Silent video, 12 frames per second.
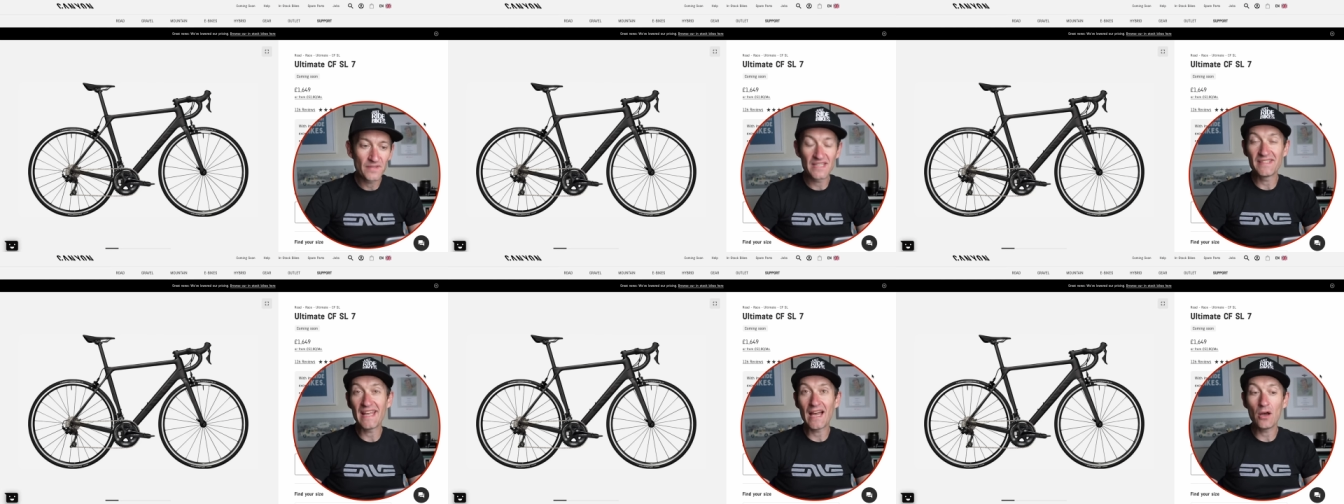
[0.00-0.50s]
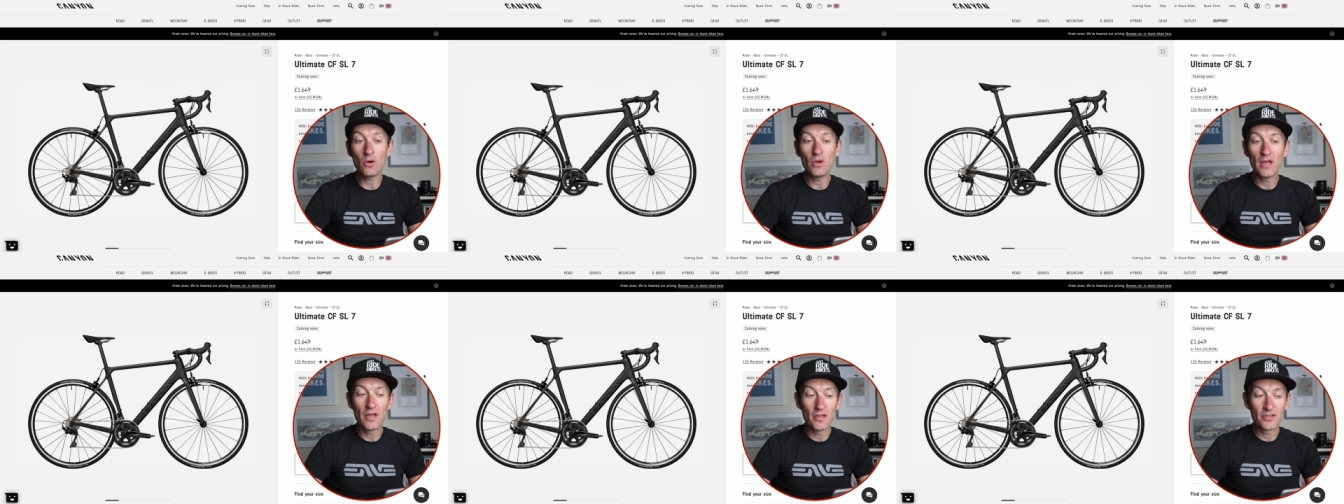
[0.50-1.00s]
It's now
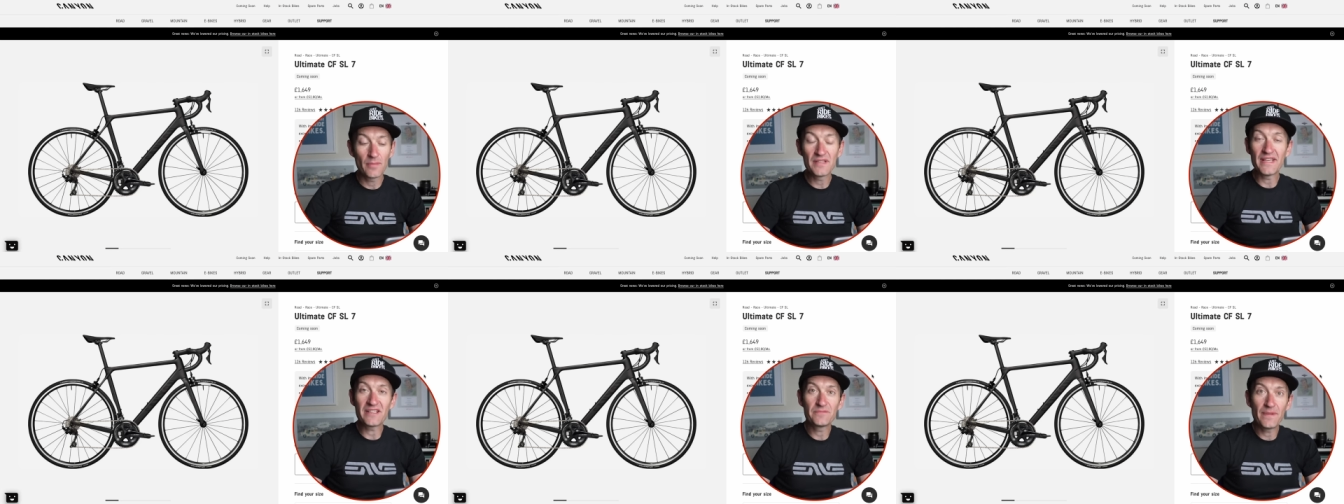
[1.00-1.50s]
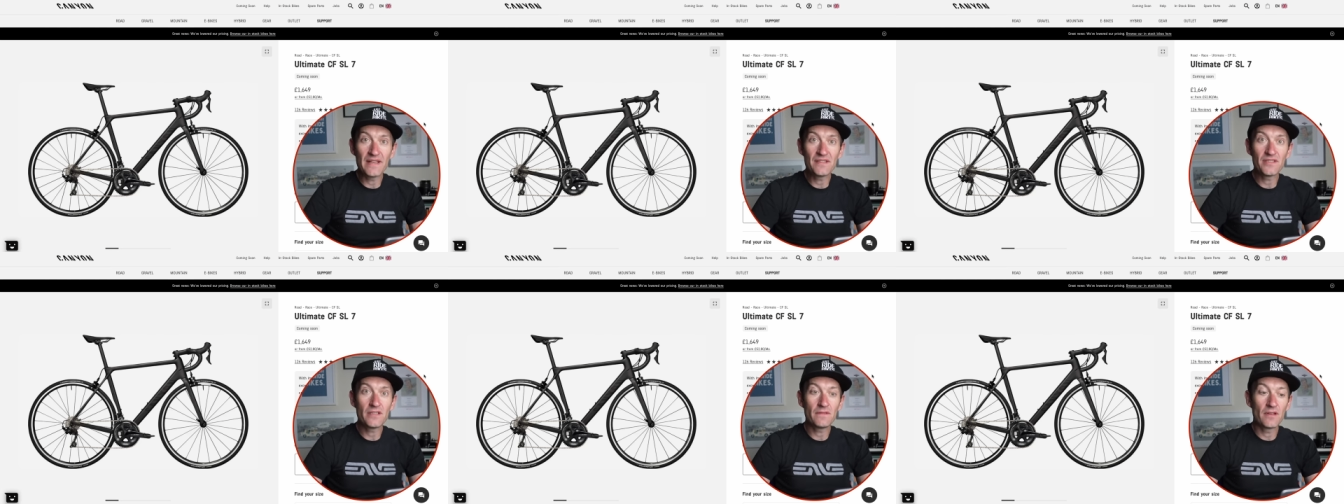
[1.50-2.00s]
the most
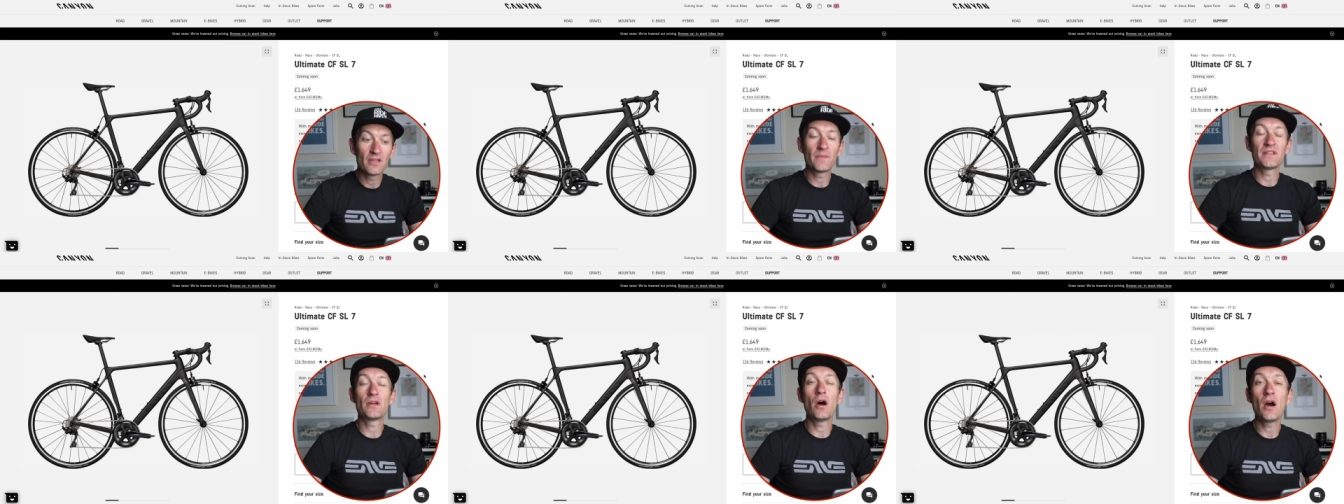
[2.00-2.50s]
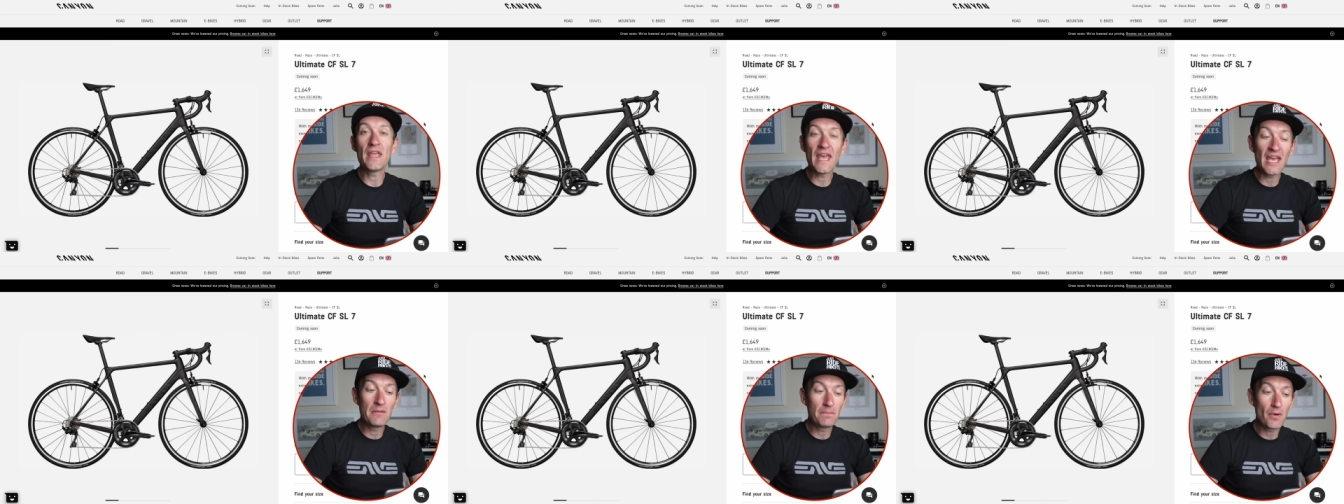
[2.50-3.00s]
expensive, the most
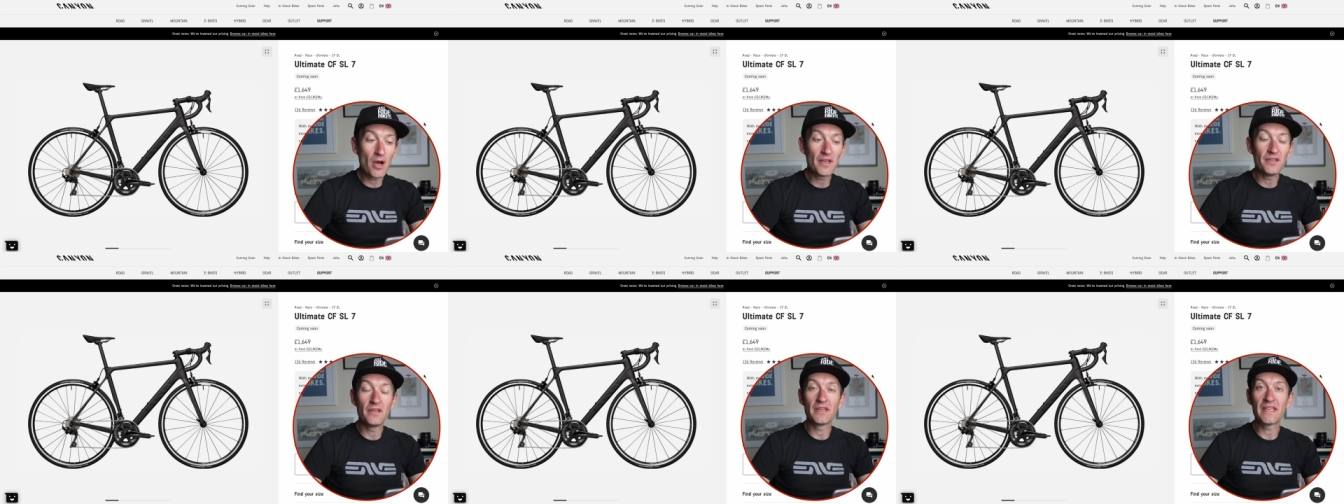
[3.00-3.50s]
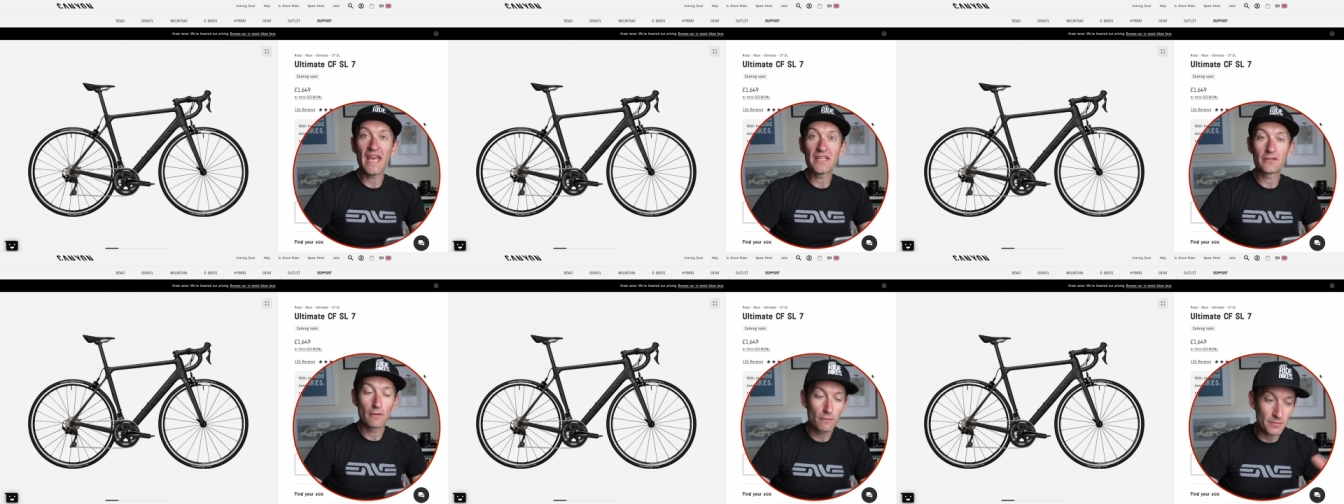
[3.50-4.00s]
high-end bike you can
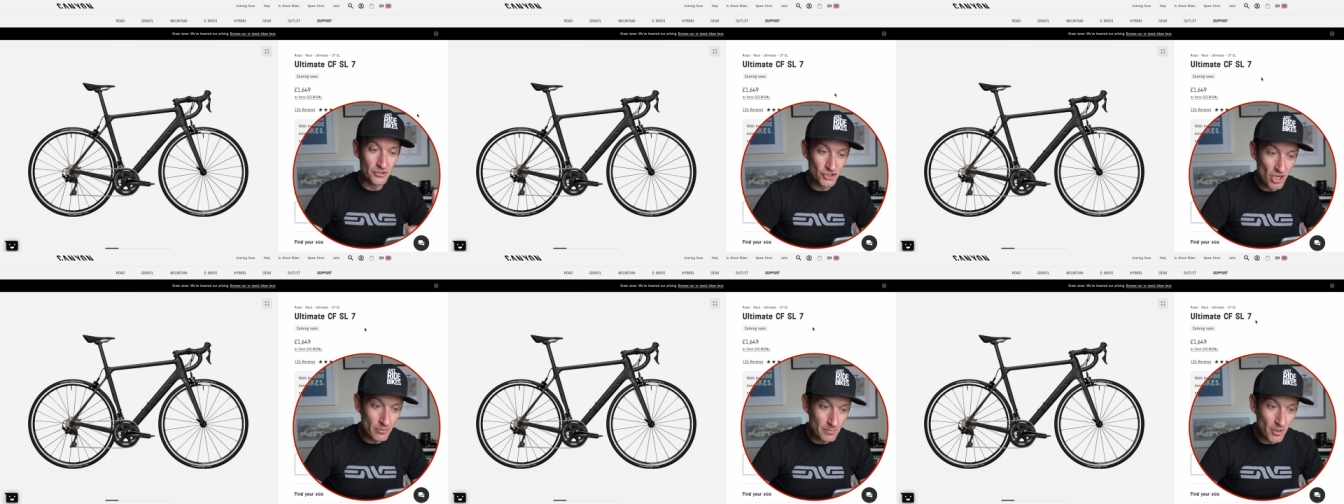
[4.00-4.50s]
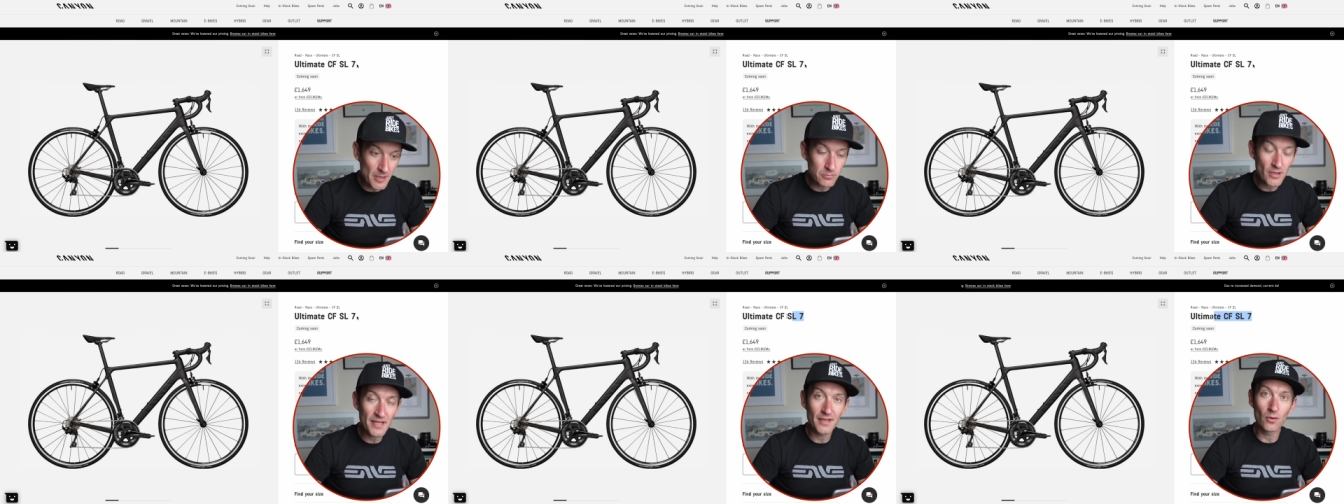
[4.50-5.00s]
get from the German bike
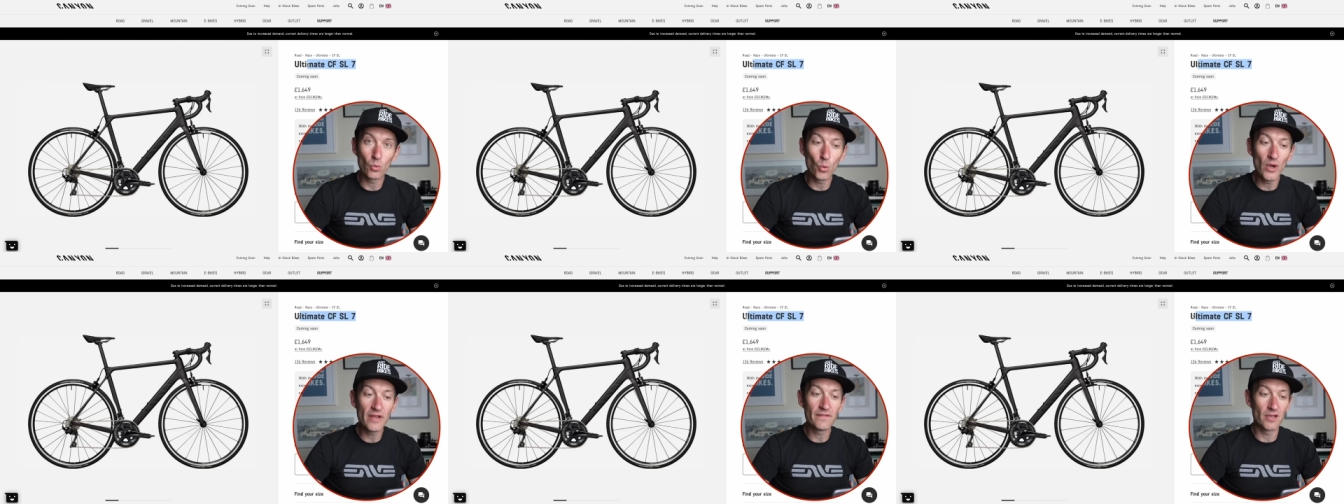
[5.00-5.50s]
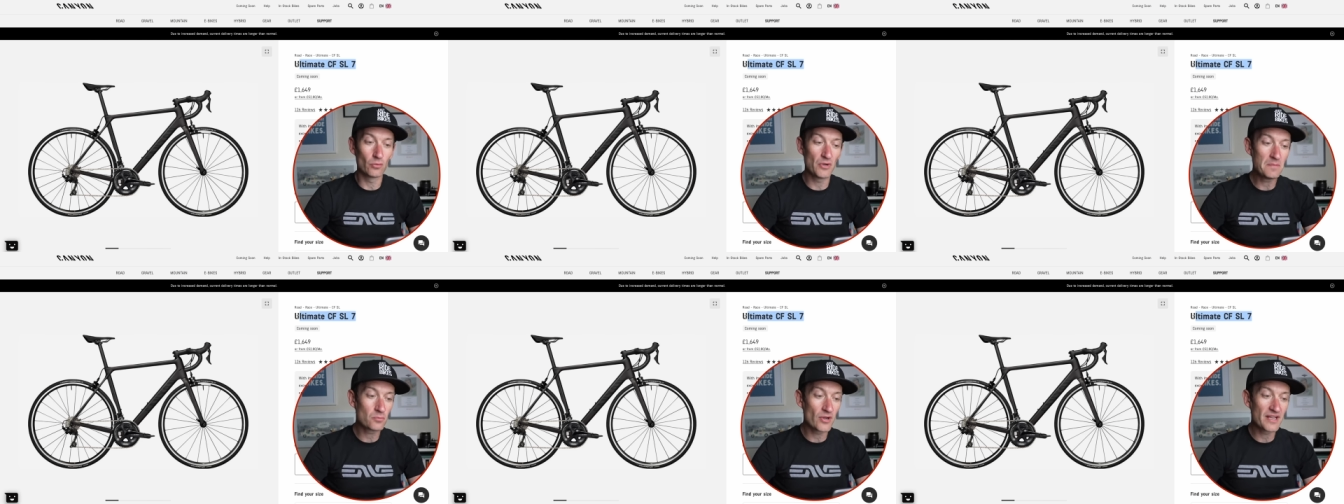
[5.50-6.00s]
brand with
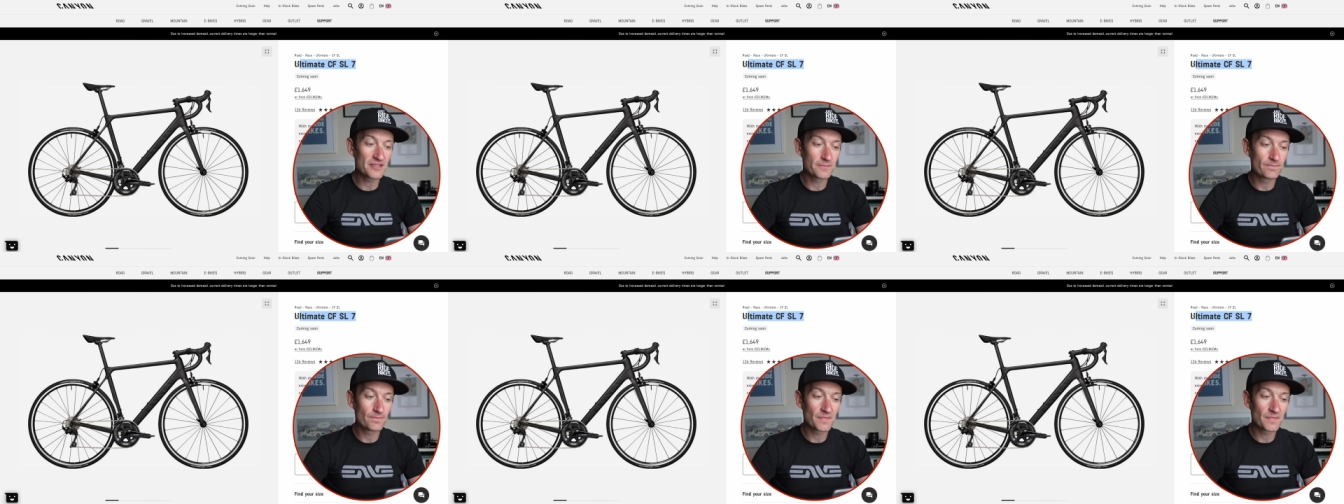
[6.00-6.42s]
rim brakes.